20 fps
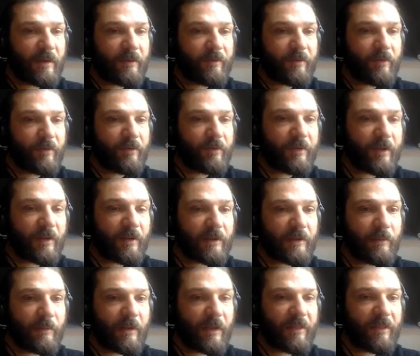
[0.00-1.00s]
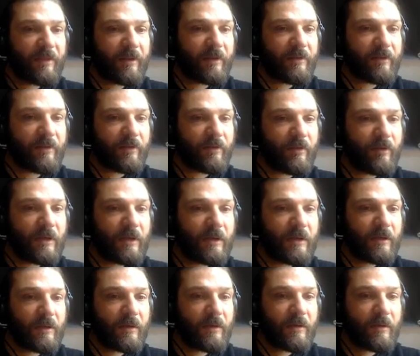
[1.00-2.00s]
at all, so that's going to make things
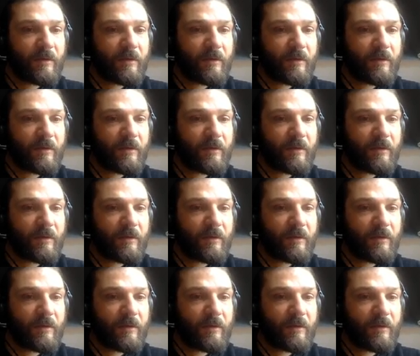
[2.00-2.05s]
annoying.